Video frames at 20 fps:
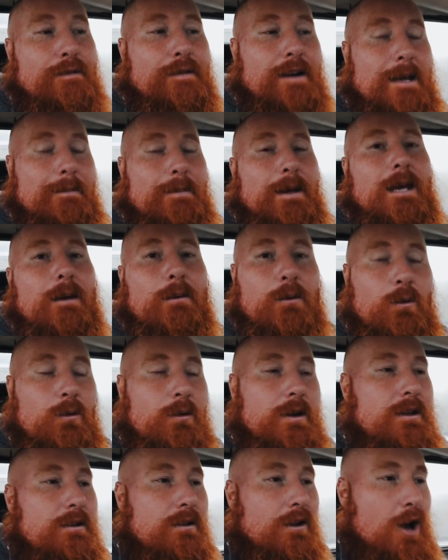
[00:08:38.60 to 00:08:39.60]
people
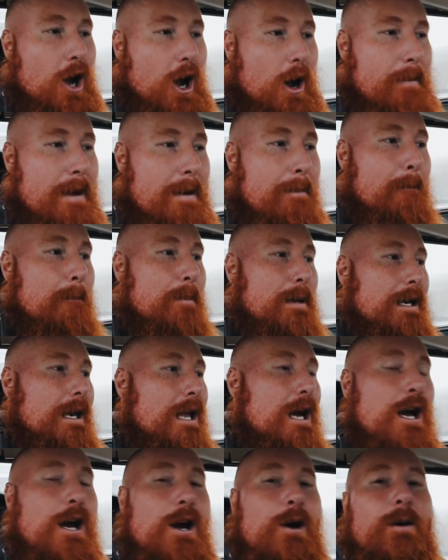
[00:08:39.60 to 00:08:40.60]
can comment
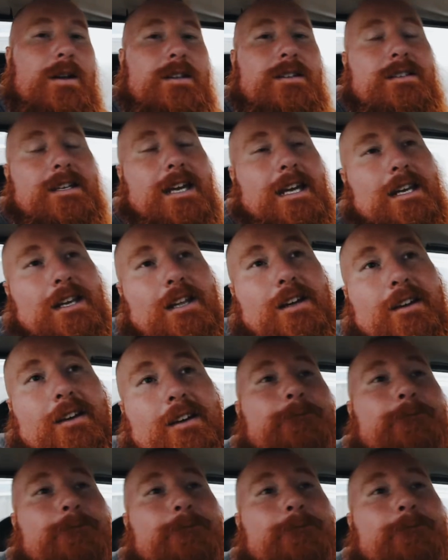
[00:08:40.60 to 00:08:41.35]
below and say, look,